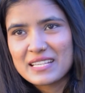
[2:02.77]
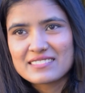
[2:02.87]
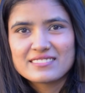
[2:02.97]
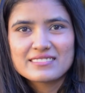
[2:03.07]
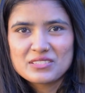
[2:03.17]

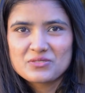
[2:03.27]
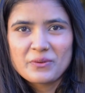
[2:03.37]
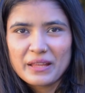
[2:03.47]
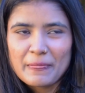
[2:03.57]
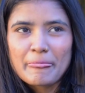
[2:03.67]
places as
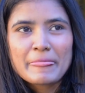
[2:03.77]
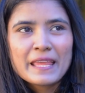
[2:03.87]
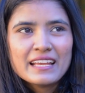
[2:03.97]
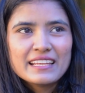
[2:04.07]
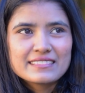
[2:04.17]
well.
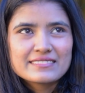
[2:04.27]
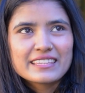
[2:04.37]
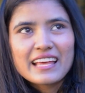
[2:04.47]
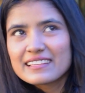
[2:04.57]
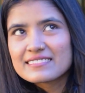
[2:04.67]
It's a
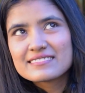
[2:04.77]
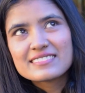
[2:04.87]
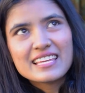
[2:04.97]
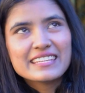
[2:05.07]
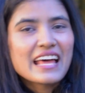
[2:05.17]

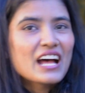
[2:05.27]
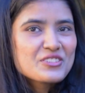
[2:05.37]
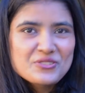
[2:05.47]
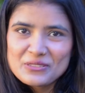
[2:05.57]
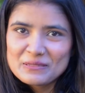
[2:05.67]
nice,
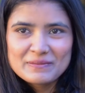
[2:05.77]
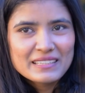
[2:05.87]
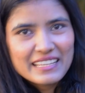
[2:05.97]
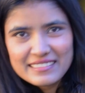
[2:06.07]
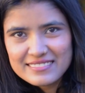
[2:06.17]
natural
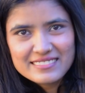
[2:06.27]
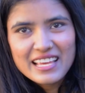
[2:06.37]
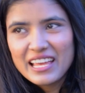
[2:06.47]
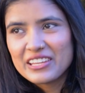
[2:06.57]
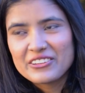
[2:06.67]
place.
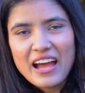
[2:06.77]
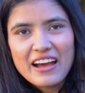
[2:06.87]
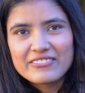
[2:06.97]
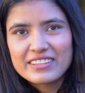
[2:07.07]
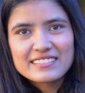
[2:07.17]
You
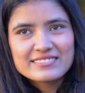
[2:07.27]
have very